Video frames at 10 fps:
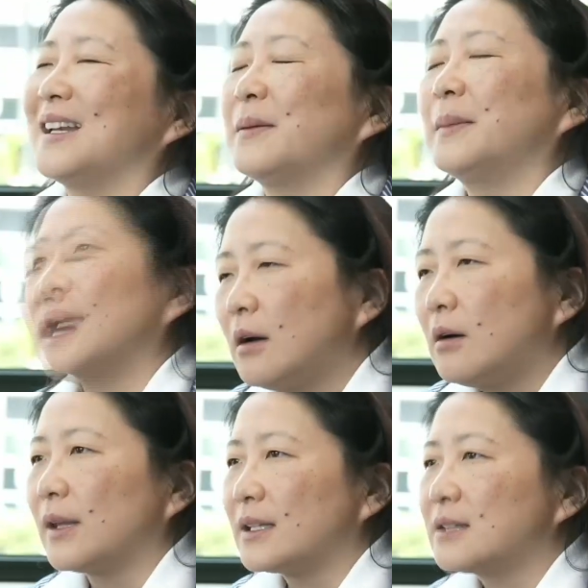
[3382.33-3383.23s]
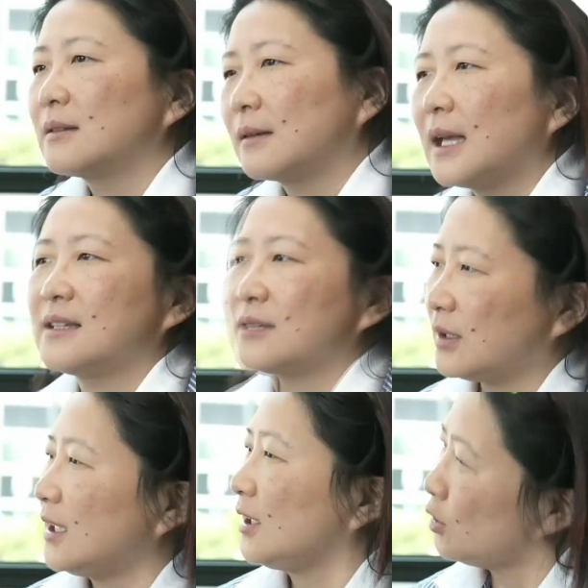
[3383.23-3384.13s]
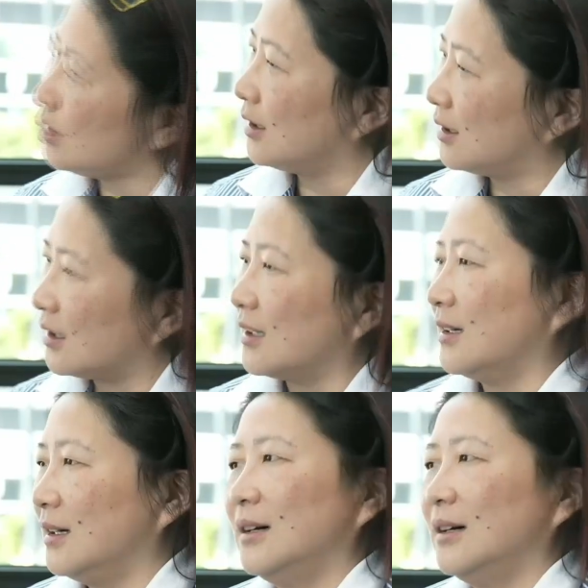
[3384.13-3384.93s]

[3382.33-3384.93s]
And I'm like, oh, that's that's really cool.